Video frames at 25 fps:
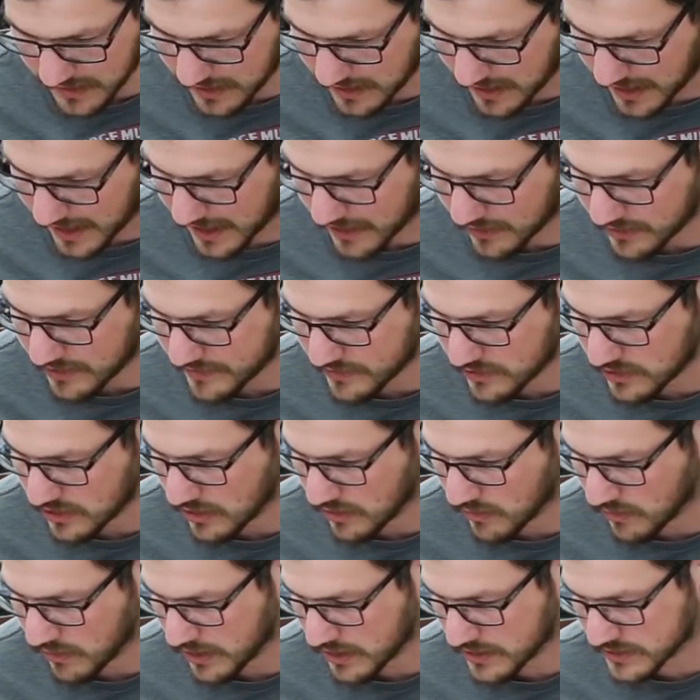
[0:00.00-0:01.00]
And I don't even
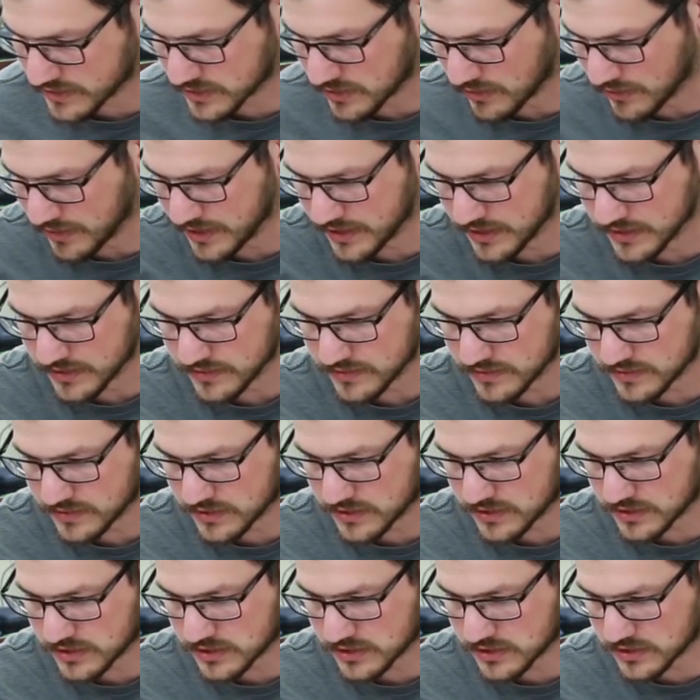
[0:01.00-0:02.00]
know where it's going to
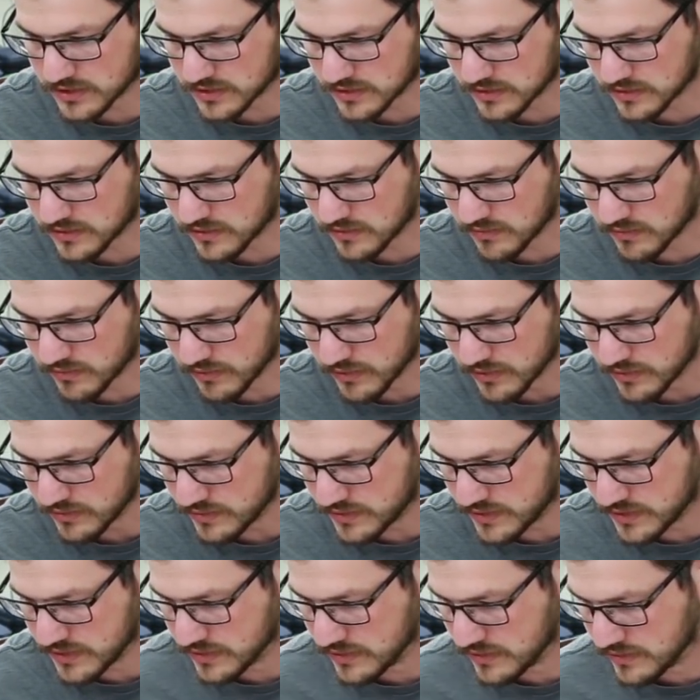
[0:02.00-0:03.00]

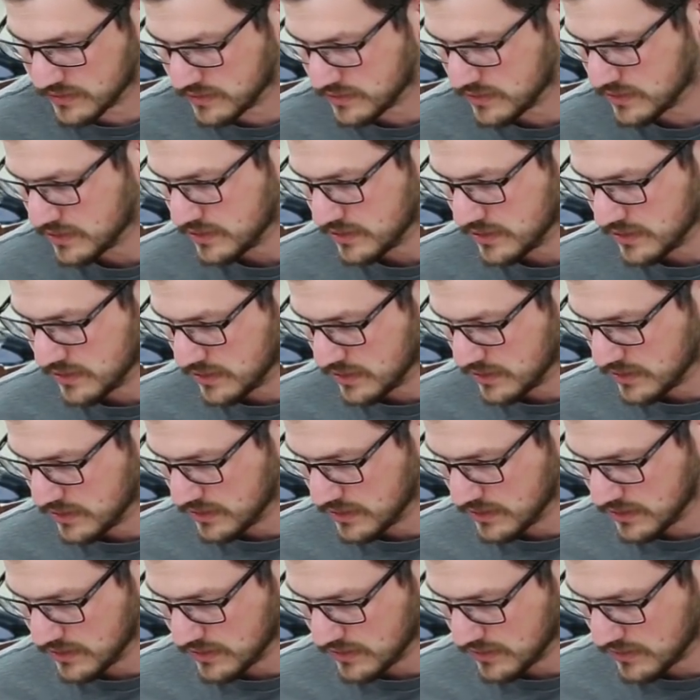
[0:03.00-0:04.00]
screw to
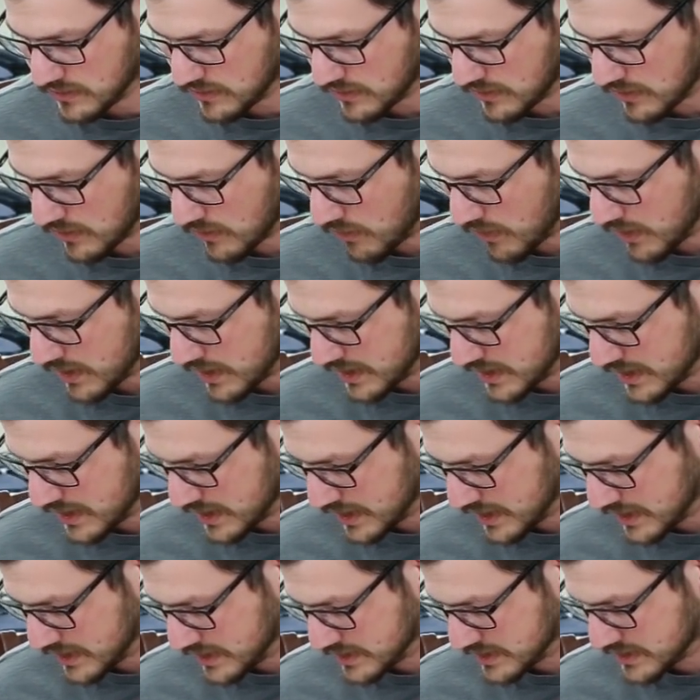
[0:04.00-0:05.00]
or what it
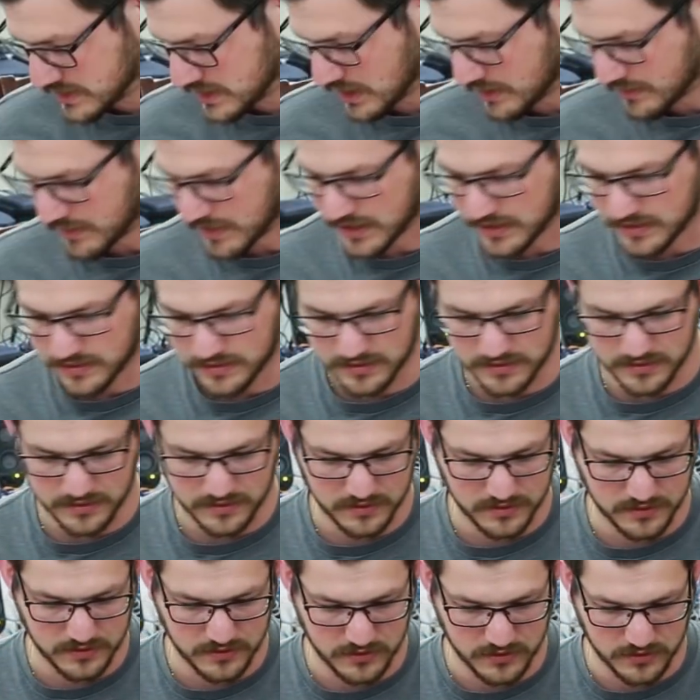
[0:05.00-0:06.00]
is. I might
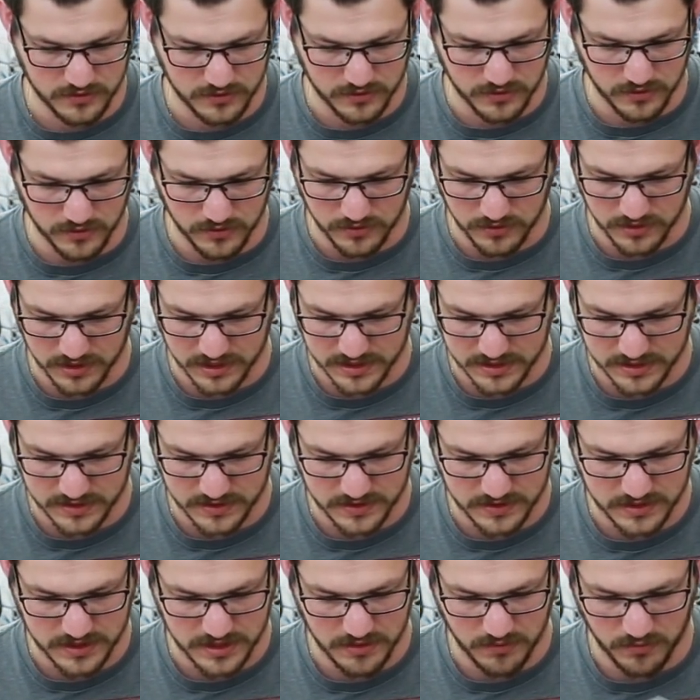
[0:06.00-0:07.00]
Google it and
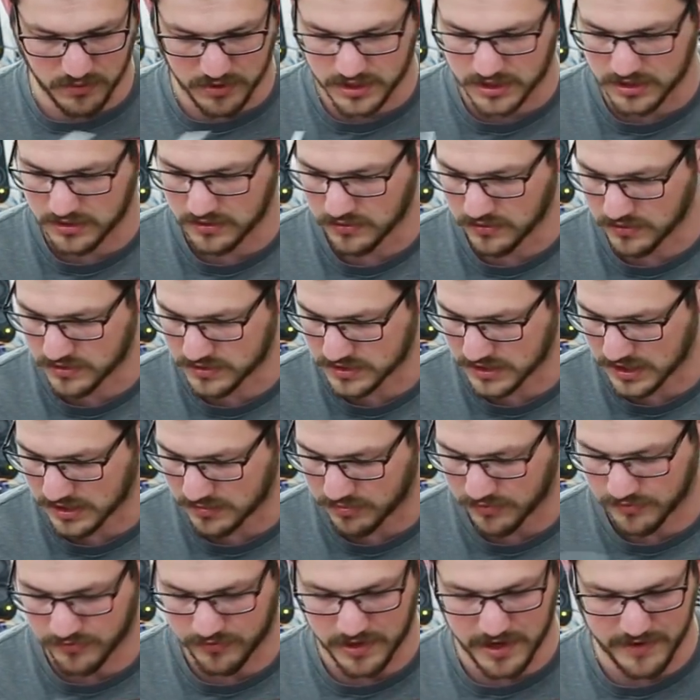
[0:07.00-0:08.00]
see what it looks
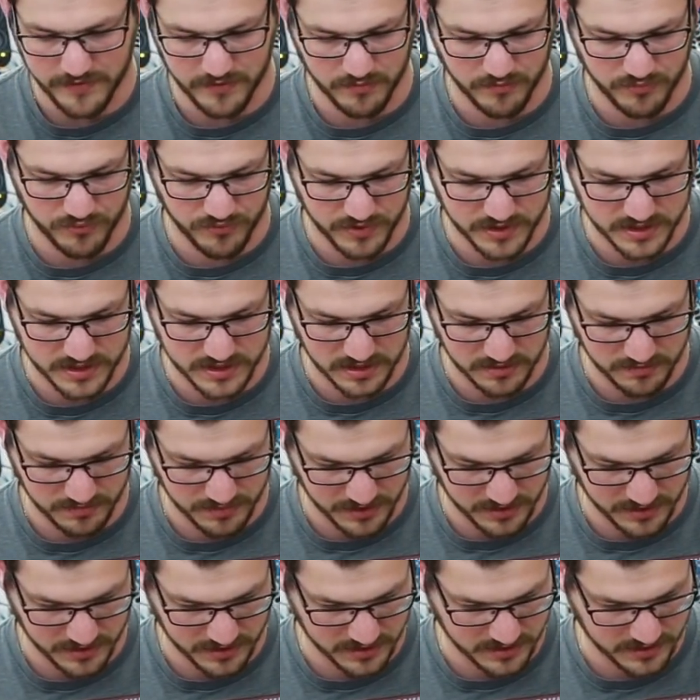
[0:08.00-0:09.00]
like before I even print it,
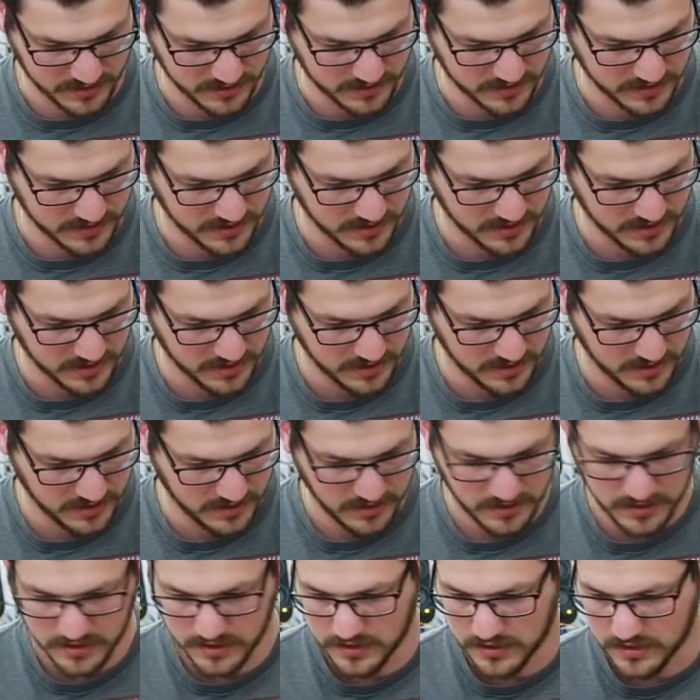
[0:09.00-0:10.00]
because
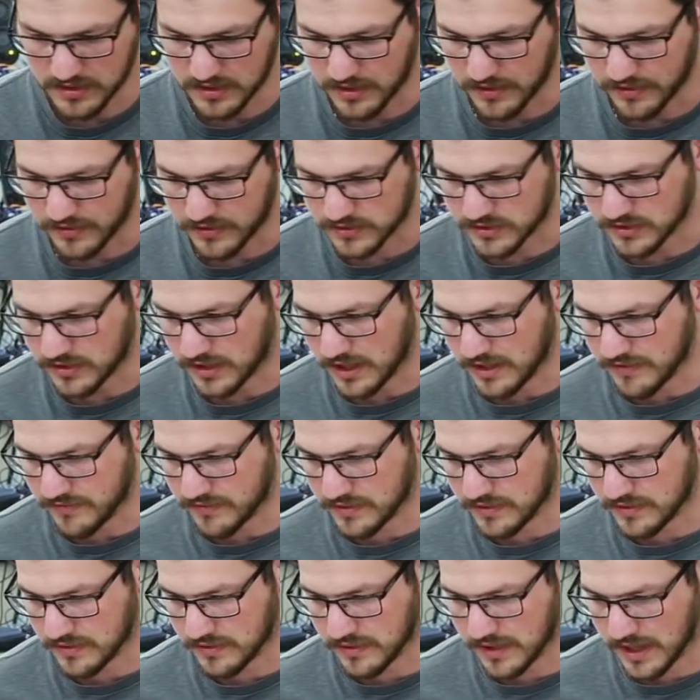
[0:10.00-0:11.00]
there's not
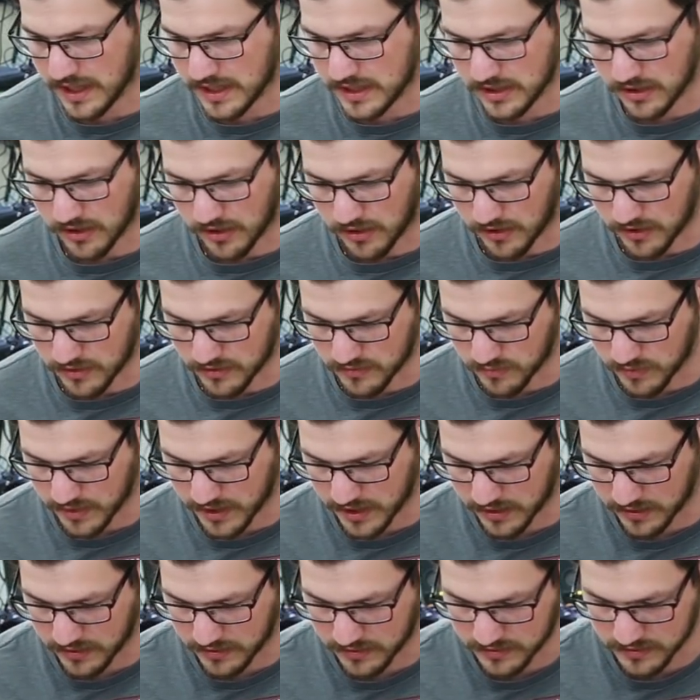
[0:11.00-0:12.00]
even any
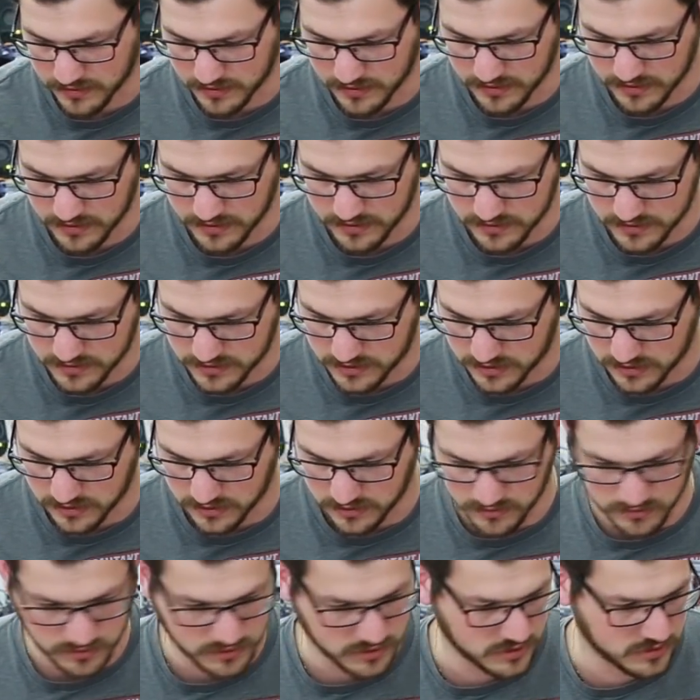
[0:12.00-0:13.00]
hardware
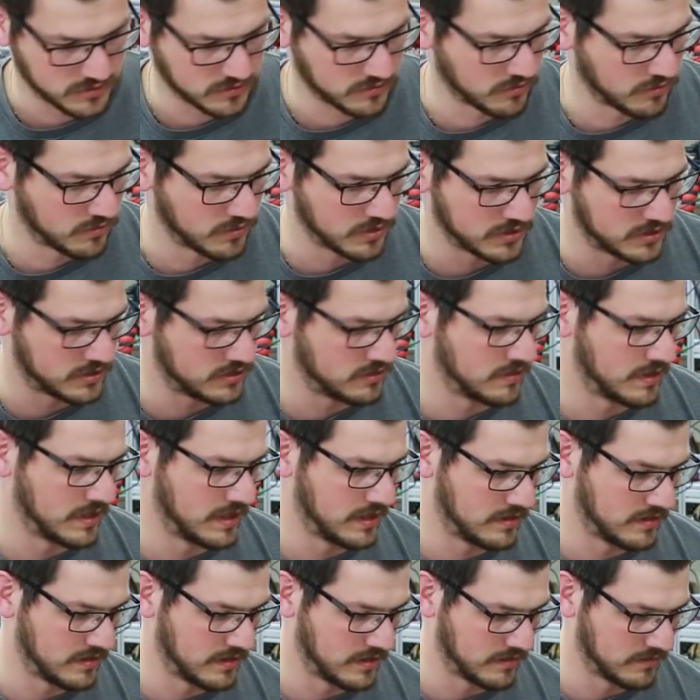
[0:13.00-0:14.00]
to screw it to
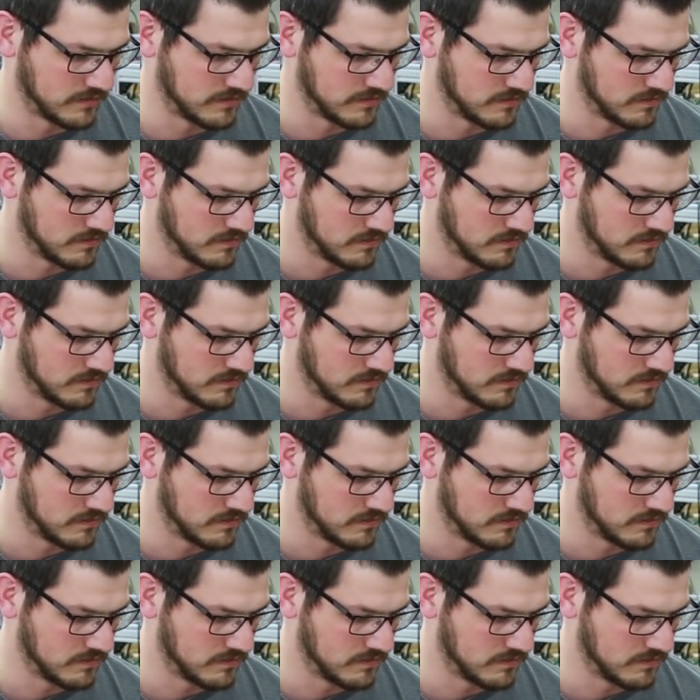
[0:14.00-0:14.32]
anything.